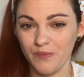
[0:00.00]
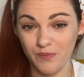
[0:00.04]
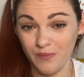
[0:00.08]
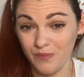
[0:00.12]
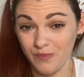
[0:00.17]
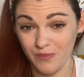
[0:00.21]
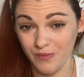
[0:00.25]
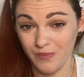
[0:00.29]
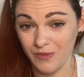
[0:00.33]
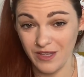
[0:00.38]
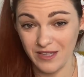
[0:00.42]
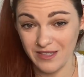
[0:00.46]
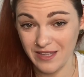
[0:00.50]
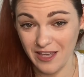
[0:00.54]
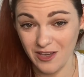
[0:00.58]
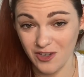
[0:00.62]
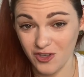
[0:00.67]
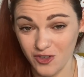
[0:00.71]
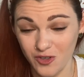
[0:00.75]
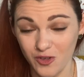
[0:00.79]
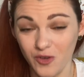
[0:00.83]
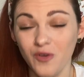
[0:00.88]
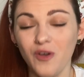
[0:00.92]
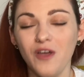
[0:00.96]
this
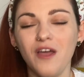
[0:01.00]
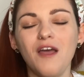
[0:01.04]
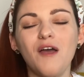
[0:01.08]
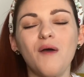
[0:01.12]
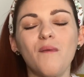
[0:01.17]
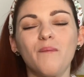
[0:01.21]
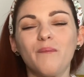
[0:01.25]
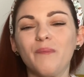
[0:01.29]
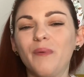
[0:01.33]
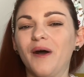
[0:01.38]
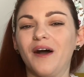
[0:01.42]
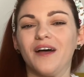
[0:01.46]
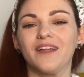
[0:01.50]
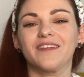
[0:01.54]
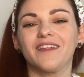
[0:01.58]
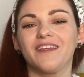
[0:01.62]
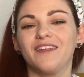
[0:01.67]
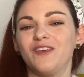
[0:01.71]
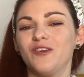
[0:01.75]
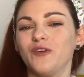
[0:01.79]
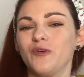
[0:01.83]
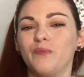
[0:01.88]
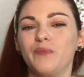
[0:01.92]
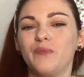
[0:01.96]
issue, but
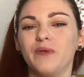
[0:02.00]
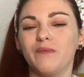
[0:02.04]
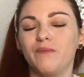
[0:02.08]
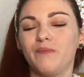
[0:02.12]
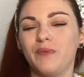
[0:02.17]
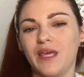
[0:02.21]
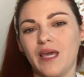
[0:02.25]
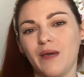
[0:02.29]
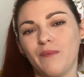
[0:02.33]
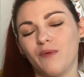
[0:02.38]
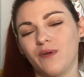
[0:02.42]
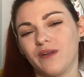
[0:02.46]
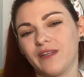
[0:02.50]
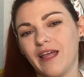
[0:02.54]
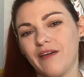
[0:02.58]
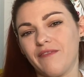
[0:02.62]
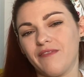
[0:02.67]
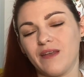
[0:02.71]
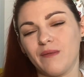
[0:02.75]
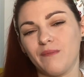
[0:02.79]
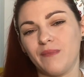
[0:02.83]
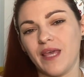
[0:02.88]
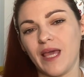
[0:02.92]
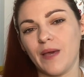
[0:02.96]
you will
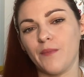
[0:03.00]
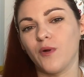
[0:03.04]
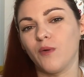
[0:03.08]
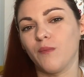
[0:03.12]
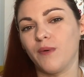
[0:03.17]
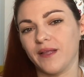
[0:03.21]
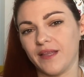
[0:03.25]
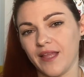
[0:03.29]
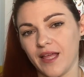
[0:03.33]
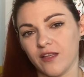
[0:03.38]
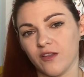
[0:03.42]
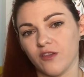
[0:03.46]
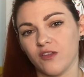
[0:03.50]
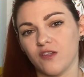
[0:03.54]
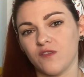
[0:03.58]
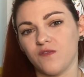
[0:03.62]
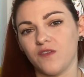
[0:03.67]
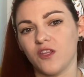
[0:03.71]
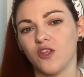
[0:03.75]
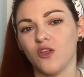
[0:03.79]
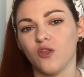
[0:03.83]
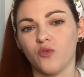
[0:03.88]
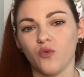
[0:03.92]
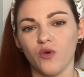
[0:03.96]
definitely be able by the end of this
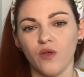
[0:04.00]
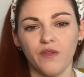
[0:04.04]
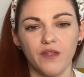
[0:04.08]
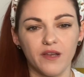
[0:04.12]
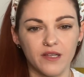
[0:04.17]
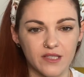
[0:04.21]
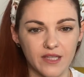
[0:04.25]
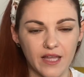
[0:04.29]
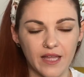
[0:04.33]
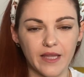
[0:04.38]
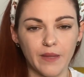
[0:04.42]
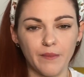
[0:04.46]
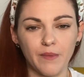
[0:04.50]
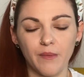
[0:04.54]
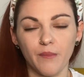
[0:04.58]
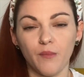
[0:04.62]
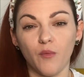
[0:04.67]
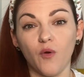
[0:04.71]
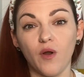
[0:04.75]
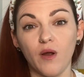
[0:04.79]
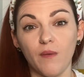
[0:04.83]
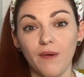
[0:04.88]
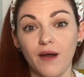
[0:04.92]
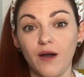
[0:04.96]
video to understand a bit
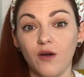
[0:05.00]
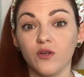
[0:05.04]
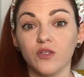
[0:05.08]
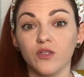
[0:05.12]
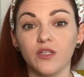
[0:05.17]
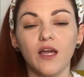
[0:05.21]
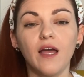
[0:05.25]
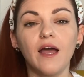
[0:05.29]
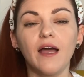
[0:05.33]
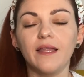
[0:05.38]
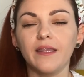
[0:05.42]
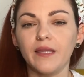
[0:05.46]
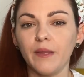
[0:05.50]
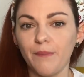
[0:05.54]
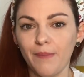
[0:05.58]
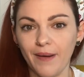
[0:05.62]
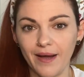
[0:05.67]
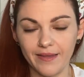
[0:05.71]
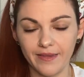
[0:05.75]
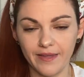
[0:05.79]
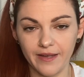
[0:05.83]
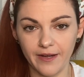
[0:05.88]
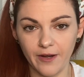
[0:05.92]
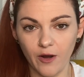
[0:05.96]
more about the
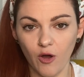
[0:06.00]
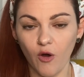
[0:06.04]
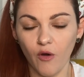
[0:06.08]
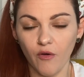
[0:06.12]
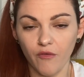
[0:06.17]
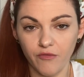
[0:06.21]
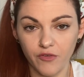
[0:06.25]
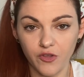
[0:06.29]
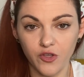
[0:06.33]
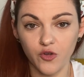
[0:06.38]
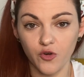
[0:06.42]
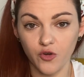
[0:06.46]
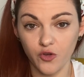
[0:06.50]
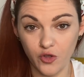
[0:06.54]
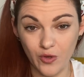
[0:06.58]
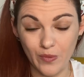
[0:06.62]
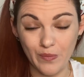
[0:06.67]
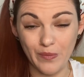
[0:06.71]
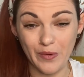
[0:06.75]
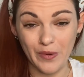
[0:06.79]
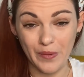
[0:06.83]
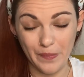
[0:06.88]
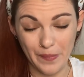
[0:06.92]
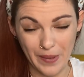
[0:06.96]
pattern of your
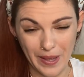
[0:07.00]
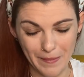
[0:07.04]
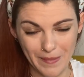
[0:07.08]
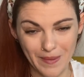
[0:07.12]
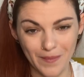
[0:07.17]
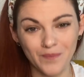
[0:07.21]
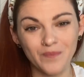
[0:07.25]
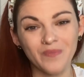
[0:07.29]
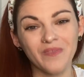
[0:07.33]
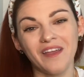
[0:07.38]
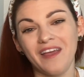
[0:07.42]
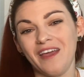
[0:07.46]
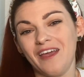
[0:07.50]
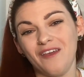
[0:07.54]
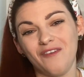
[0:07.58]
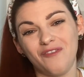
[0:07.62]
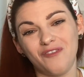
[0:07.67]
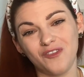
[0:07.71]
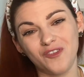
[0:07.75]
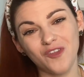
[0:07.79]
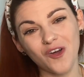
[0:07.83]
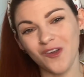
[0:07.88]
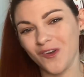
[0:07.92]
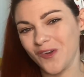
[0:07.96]
newborn baby. If
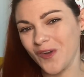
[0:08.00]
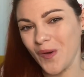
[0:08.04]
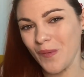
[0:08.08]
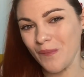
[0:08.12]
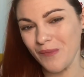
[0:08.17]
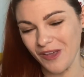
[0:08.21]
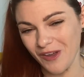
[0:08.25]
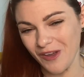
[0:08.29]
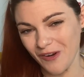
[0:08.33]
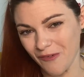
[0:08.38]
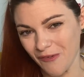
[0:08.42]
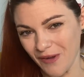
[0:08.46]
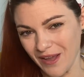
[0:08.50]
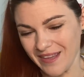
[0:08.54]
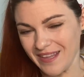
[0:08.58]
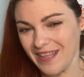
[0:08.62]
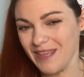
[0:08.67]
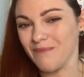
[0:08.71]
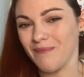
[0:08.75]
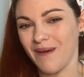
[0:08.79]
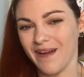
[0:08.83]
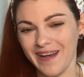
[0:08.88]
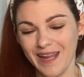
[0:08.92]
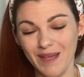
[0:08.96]
you don't know me already,
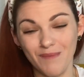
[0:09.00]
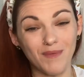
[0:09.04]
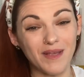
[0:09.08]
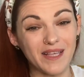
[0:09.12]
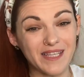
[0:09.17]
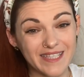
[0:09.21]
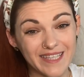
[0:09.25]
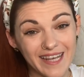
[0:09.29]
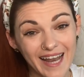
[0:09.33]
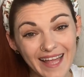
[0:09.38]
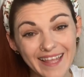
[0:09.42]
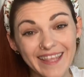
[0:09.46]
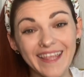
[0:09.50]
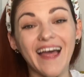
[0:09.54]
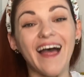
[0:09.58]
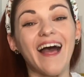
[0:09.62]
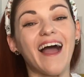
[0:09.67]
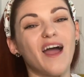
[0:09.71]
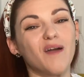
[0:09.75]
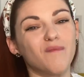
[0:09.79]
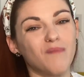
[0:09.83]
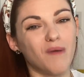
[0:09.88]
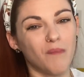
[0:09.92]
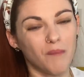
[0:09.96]
my name is Ilenia,
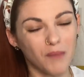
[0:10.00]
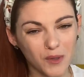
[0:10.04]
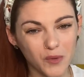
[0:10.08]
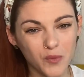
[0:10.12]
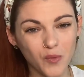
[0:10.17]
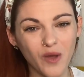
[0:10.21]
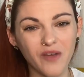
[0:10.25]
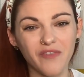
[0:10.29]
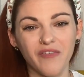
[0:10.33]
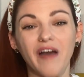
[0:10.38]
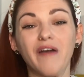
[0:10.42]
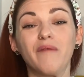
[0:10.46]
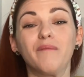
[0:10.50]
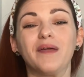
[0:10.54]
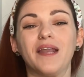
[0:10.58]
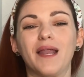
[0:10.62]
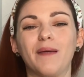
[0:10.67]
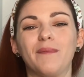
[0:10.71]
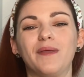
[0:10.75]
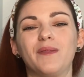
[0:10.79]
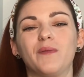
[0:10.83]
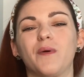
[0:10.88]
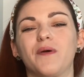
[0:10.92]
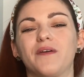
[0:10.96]
I'm a midwife. I've been a
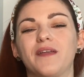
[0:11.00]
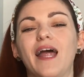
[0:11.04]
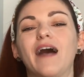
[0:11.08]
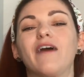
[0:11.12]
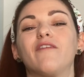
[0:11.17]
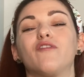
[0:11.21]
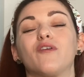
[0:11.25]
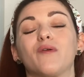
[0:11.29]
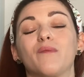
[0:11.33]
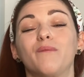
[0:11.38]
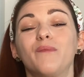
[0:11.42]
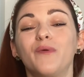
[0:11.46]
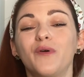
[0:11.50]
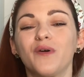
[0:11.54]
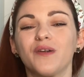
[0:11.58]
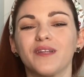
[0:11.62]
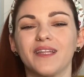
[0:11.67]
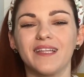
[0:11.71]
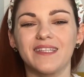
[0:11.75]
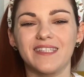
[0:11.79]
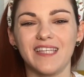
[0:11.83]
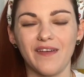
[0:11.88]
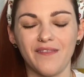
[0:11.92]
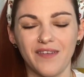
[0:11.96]
midwife now for more
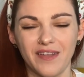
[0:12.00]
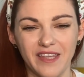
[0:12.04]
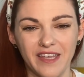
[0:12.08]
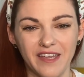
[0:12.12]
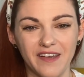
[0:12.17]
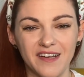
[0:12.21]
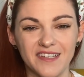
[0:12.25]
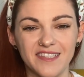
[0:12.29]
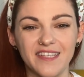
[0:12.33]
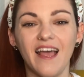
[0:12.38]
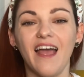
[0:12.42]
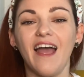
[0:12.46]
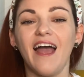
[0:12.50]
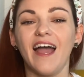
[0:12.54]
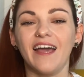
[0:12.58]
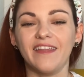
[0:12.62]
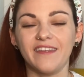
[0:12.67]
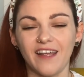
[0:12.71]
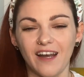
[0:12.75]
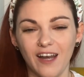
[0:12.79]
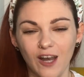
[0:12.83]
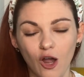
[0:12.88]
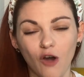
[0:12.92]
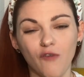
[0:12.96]
than 7 years and
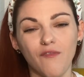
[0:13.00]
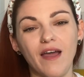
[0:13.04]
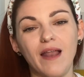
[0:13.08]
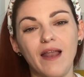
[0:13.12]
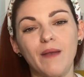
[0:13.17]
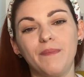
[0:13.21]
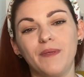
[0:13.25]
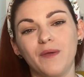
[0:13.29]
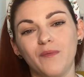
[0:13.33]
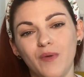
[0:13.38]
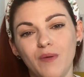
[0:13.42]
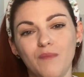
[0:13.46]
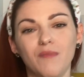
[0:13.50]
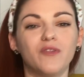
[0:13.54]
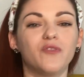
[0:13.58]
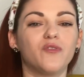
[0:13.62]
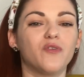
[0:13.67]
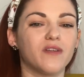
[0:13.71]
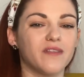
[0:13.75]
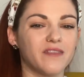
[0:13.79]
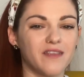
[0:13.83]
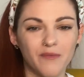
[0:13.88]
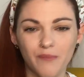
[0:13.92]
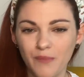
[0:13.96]
I love helping women
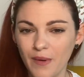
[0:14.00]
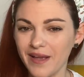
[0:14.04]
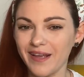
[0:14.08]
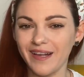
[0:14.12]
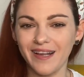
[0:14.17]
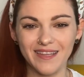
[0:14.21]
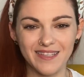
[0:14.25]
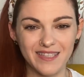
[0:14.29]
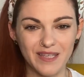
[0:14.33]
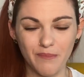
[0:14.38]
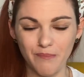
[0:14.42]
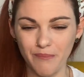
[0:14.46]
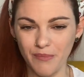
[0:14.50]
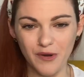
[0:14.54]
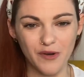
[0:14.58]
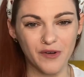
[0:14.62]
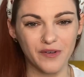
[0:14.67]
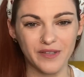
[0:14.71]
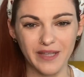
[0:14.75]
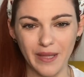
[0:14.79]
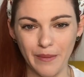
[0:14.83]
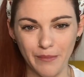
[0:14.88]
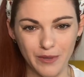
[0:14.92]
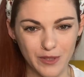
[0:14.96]
during their pregnancy,
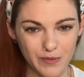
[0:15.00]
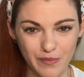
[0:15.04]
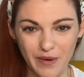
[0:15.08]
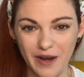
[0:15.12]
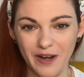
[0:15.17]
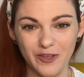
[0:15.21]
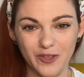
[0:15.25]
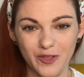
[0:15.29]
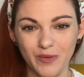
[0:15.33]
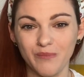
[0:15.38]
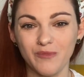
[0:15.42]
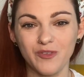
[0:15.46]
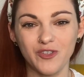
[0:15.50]
birth and postpartum